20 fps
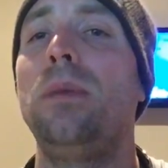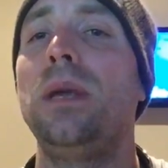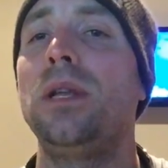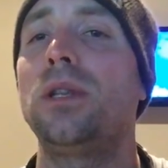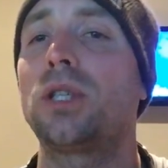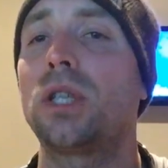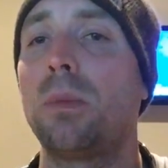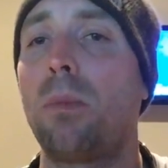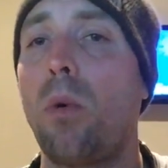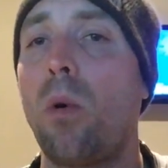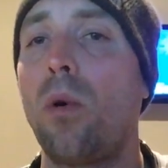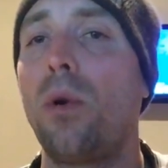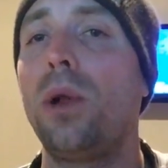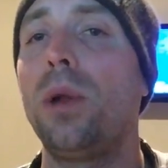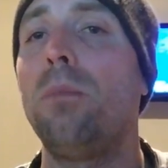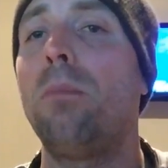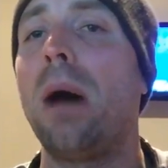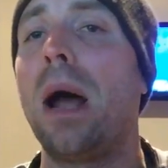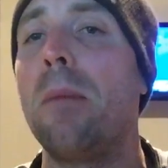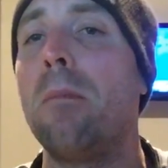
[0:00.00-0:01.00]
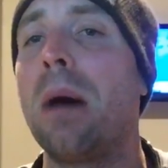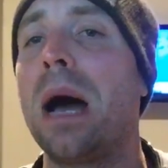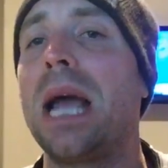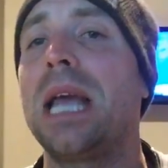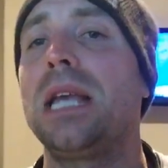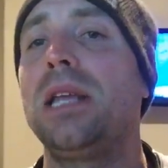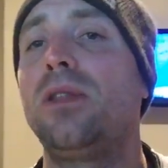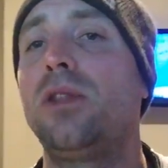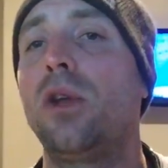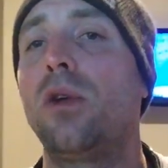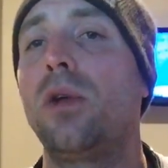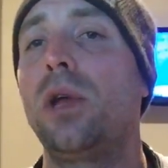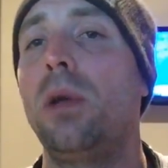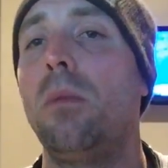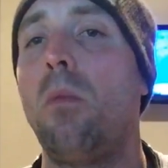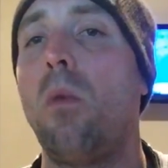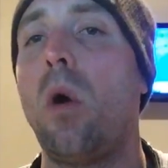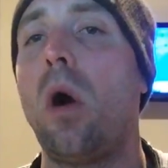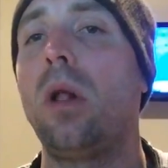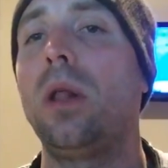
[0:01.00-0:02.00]
being supported by my
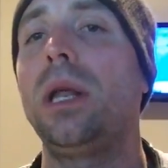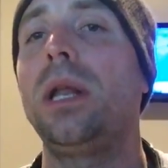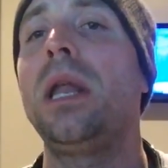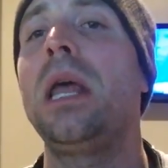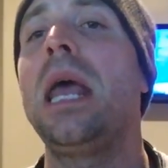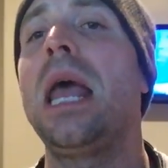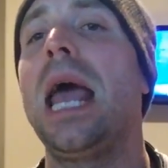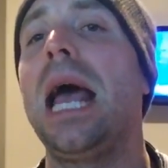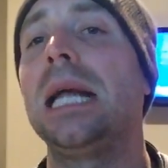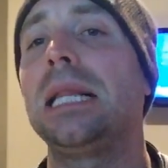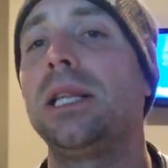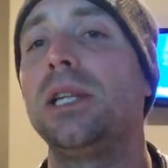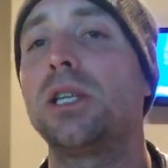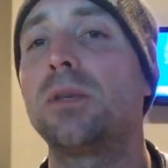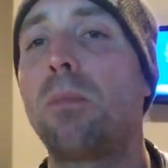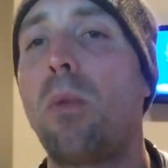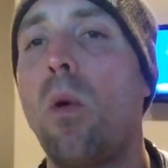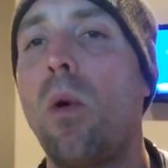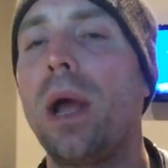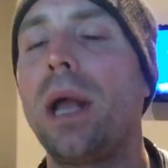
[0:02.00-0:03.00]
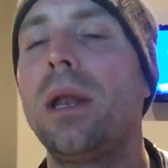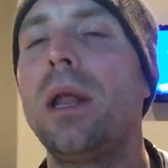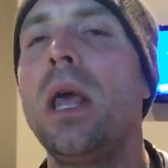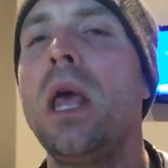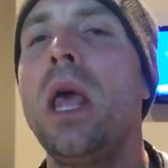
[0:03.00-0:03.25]
Ethereum wallet at this point.